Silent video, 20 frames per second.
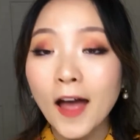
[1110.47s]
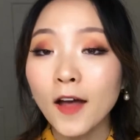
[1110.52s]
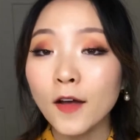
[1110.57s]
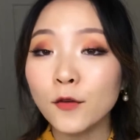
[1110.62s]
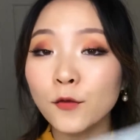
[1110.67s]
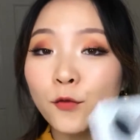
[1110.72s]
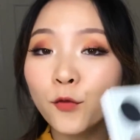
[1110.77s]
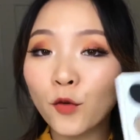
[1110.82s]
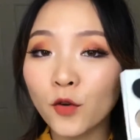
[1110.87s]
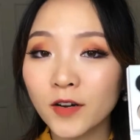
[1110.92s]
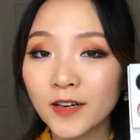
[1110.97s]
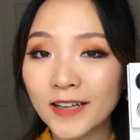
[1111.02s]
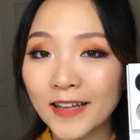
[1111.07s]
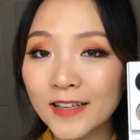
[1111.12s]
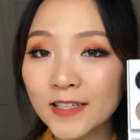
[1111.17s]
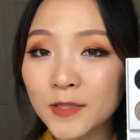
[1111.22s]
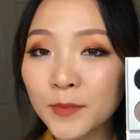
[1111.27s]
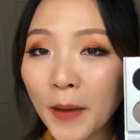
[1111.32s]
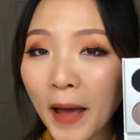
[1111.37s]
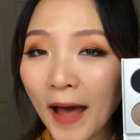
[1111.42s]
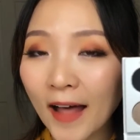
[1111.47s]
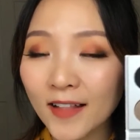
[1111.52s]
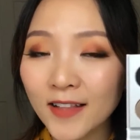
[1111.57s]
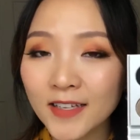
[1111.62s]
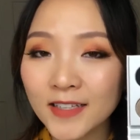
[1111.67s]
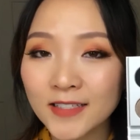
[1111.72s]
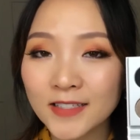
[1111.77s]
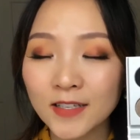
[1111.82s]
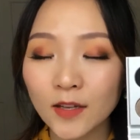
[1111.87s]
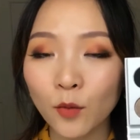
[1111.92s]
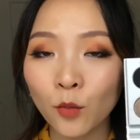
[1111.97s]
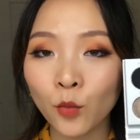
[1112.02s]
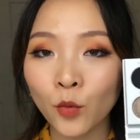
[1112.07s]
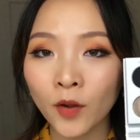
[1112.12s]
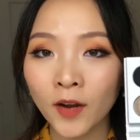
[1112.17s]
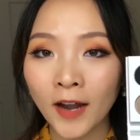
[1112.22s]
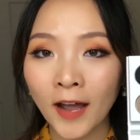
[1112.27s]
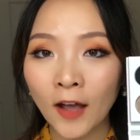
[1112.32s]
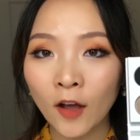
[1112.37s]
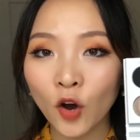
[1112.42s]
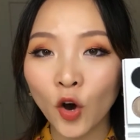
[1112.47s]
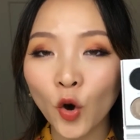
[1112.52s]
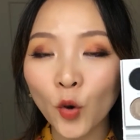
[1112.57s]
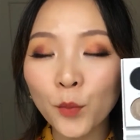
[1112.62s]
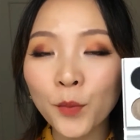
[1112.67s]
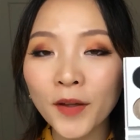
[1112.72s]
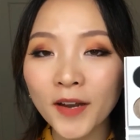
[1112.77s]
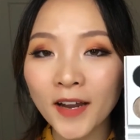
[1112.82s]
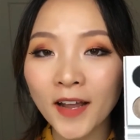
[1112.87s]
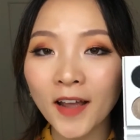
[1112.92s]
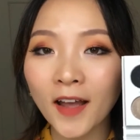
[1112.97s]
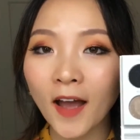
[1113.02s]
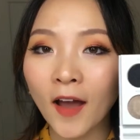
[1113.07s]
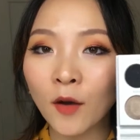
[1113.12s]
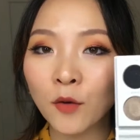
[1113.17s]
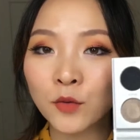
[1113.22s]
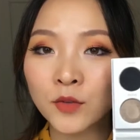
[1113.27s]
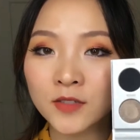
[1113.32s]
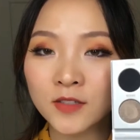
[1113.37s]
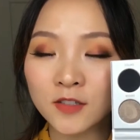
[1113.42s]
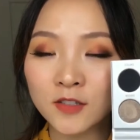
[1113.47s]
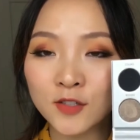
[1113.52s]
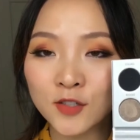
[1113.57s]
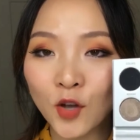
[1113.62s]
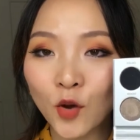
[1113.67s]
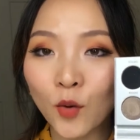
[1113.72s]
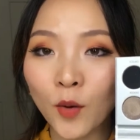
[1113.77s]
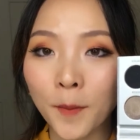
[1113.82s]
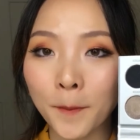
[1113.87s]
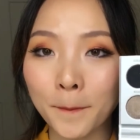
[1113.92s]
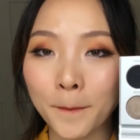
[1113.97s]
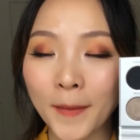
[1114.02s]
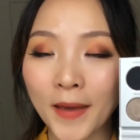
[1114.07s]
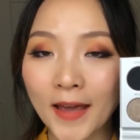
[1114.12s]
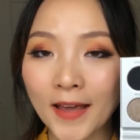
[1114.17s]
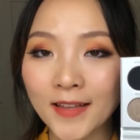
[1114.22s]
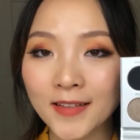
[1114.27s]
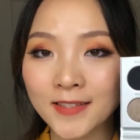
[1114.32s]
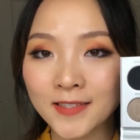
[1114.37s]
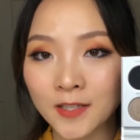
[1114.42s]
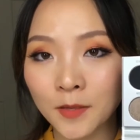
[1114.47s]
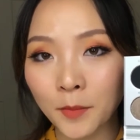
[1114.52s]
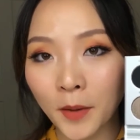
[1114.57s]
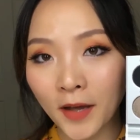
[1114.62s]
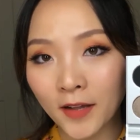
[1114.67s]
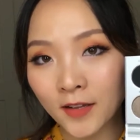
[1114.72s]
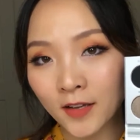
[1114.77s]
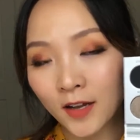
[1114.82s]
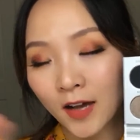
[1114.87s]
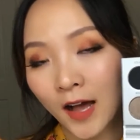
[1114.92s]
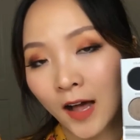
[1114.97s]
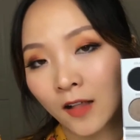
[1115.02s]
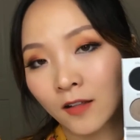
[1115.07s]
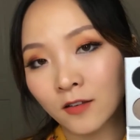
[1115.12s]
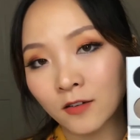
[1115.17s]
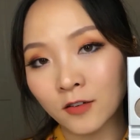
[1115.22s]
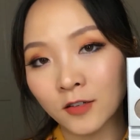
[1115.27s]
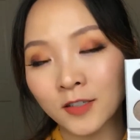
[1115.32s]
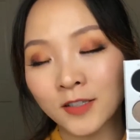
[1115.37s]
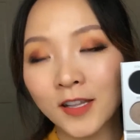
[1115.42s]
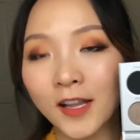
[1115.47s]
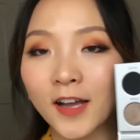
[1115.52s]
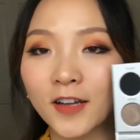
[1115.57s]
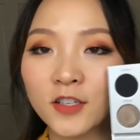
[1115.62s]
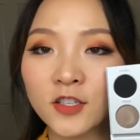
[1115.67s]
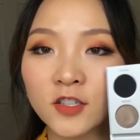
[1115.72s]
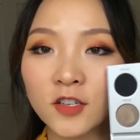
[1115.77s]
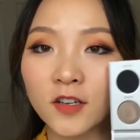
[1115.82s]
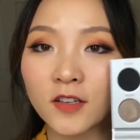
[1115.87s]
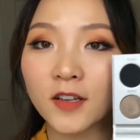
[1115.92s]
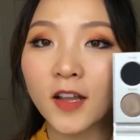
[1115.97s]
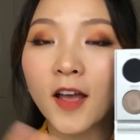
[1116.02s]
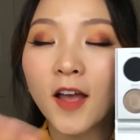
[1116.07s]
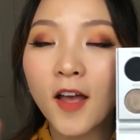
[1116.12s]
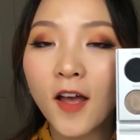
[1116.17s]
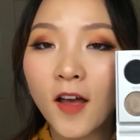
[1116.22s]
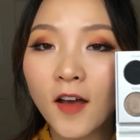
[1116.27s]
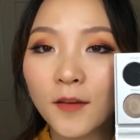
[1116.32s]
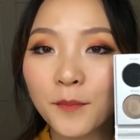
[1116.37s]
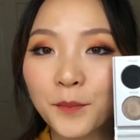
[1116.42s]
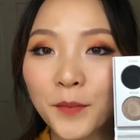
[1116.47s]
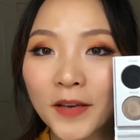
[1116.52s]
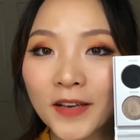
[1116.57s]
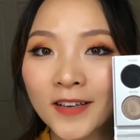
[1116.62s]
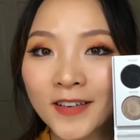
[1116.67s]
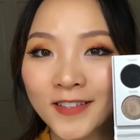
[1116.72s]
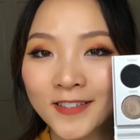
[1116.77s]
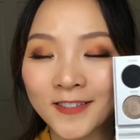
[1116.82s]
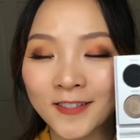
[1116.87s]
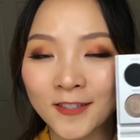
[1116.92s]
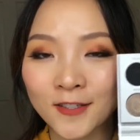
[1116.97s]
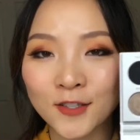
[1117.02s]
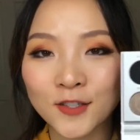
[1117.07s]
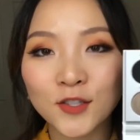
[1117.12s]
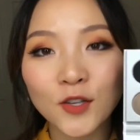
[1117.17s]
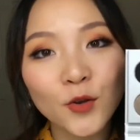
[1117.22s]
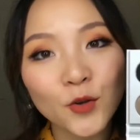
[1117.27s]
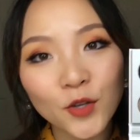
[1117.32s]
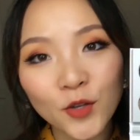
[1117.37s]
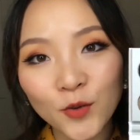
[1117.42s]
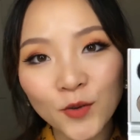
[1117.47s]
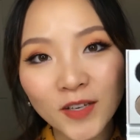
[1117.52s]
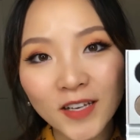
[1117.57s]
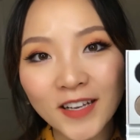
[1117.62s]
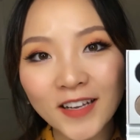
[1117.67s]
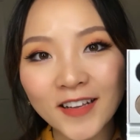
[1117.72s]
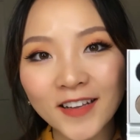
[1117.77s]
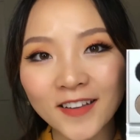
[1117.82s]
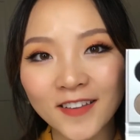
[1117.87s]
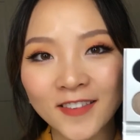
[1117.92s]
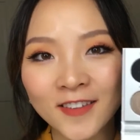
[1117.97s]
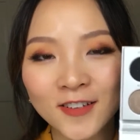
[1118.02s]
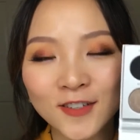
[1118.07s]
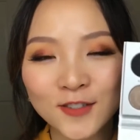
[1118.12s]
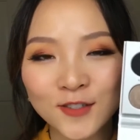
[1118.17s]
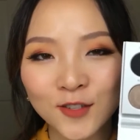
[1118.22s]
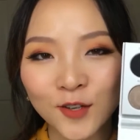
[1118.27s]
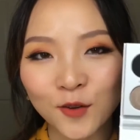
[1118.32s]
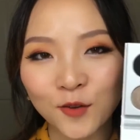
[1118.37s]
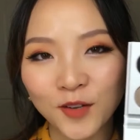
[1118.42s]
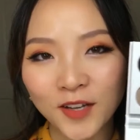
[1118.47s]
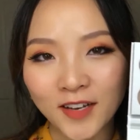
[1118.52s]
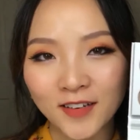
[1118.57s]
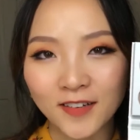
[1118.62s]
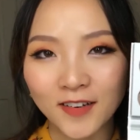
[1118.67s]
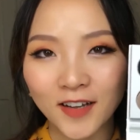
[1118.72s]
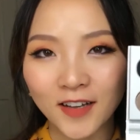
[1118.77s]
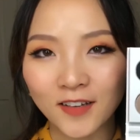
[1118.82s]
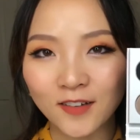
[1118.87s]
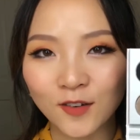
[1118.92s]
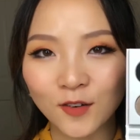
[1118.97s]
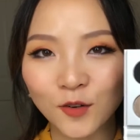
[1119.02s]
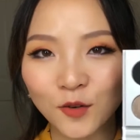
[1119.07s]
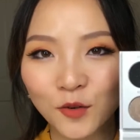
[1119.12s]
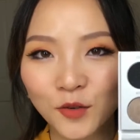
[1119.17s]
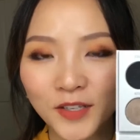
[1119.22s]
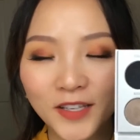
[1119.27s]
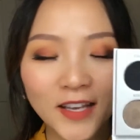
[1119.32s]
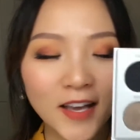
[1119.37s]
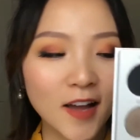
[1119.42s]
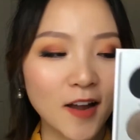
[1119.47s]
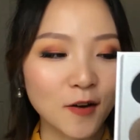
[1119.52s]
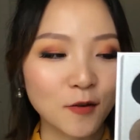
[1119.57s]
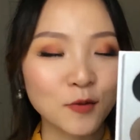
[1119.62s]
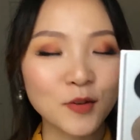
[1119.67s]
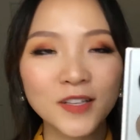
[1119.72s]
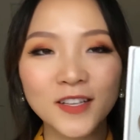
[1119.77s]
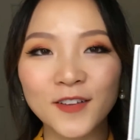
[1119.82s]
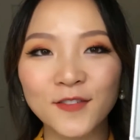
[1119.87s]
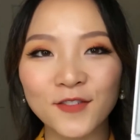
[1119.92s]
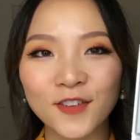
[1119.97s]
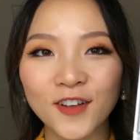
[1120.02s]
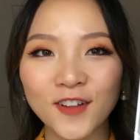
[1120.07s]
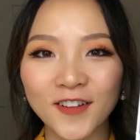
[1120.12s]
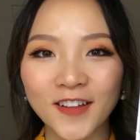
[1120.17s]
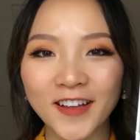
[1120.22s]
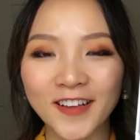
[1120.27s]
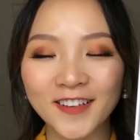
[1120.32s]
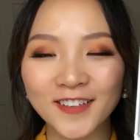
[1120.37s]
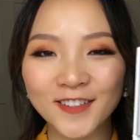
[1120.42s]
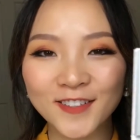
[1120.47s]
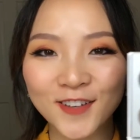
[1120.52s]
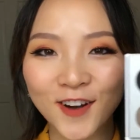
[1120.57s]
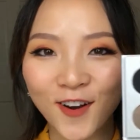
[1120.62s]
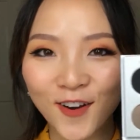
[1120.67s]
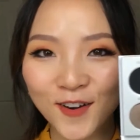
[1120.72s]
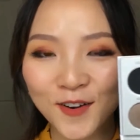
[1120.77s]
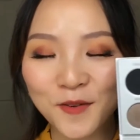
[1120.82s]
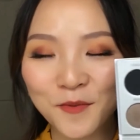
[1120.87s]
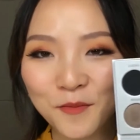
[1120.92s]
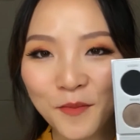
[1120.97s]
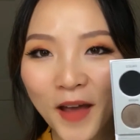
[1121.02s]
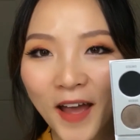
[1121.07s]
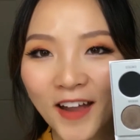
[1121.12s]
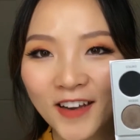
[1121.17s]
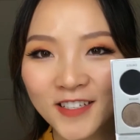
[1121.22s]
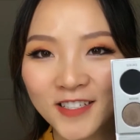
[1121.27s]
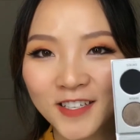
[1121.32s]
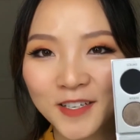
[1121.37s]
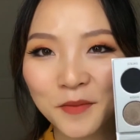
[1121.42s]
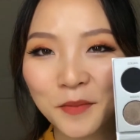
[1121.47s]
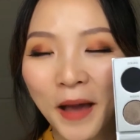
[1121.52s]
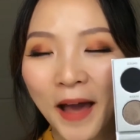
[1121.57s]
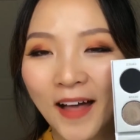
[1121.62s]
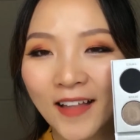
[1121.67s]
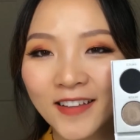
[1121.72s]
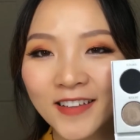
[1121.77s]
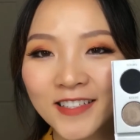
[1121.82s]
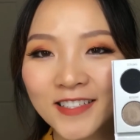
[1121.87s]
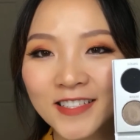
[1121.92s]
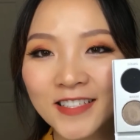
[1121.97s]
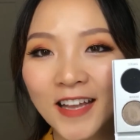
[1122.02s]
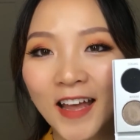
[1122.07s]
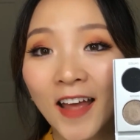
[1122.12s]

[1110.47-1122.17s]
And for this palette, when I opened it, I was so amazed by the color collection because they're so unique. They're so kind of like, oh yeah, I really feel like dark magic palette.